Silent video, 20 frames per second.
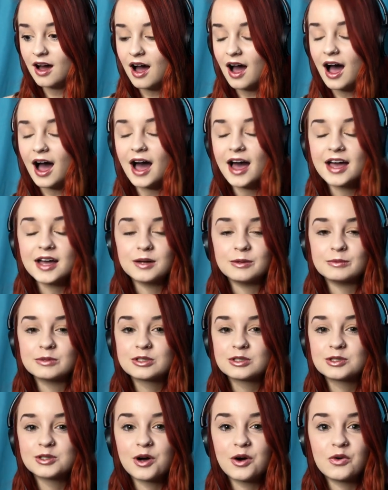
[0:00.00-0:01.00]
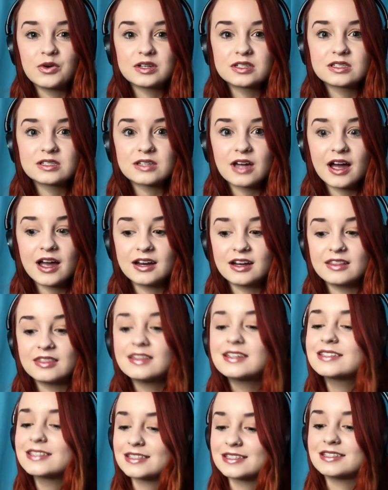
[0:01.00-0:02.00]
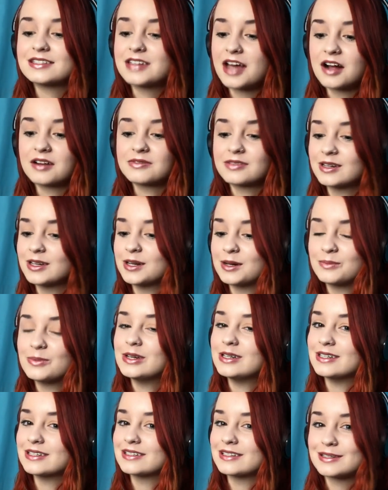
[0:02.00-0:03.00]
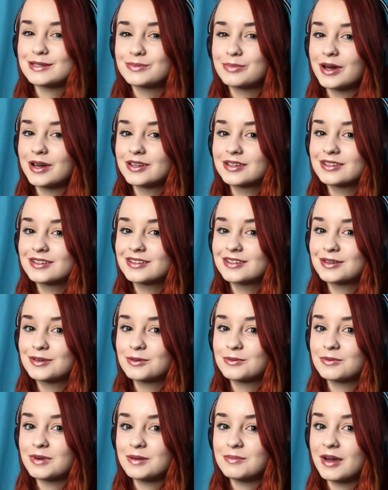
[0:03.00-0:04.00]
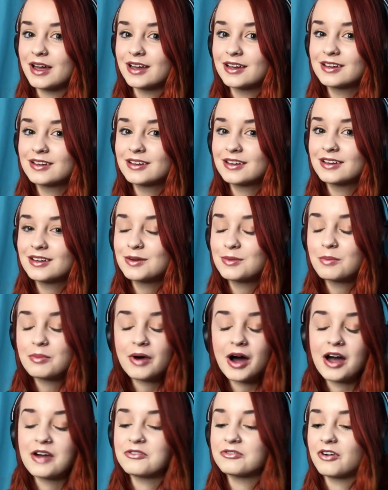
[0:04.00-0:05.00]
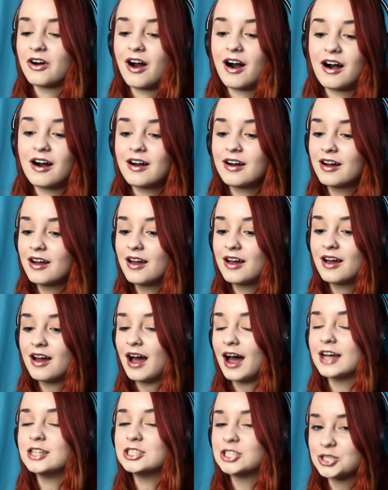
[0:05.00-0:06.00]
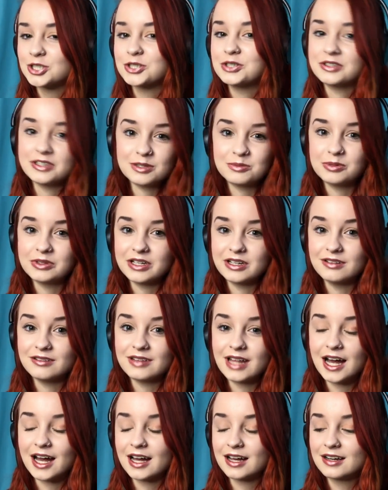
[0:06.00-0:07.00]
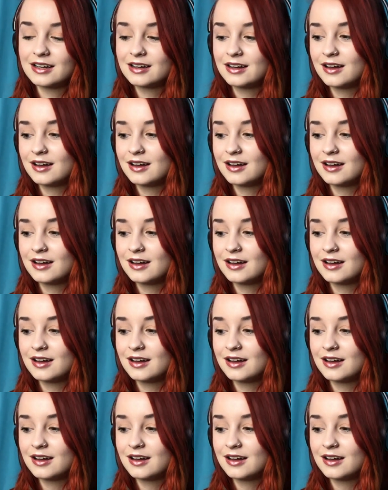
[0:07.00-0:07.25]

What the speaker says: I am so excited. This is definitely going to be Disney's best remake, by far. I truly believe that.